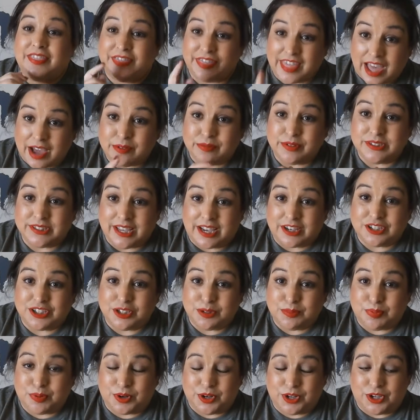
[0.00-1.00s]
That was
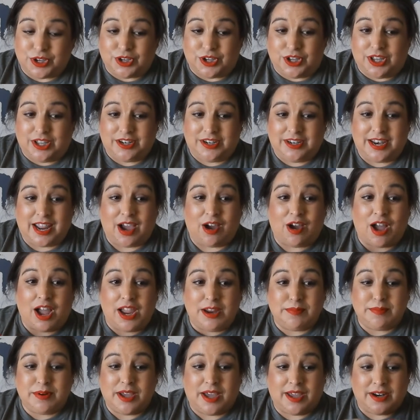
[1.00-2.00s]
actually pretty good. Now
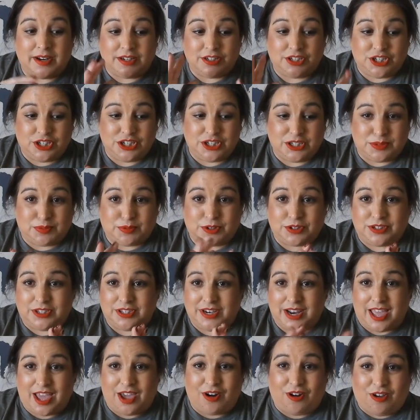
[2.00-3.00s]
I'm not a cheese
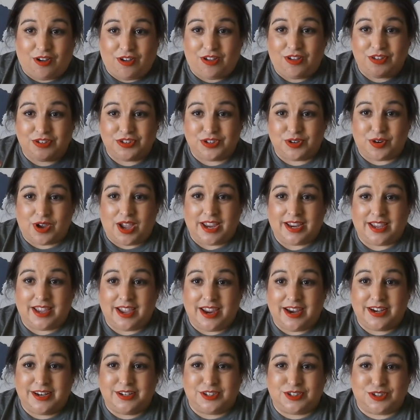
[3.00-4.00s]
person at all, so I
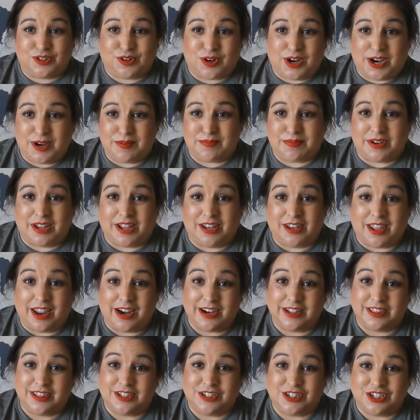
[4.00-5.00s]
kind of scraped a
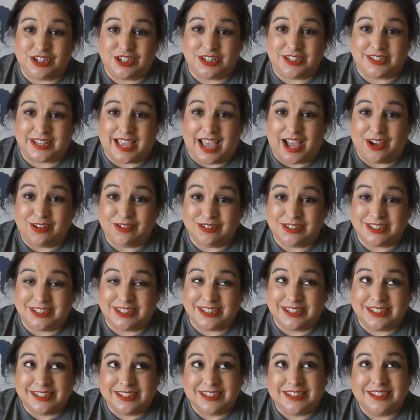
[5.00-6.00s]
lot of the cheese
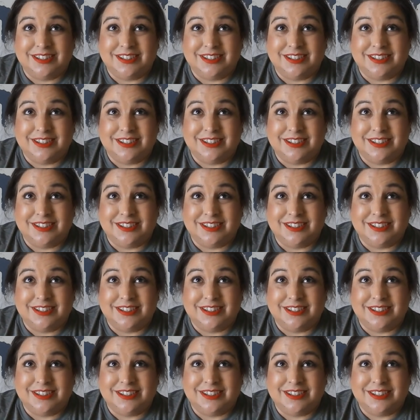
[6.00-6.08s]
out.